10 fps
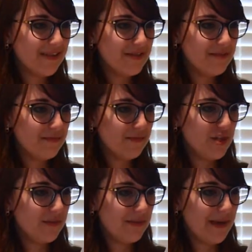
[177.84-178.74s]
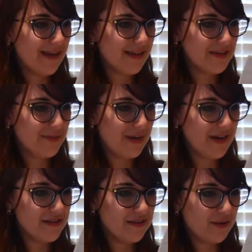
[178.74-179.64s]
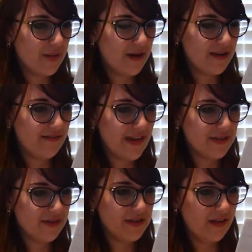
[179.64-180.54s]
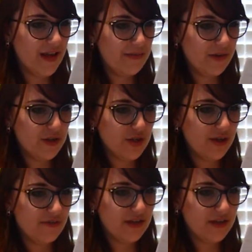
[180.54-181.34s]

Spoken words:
in surprise and started walking faster as a light blush covered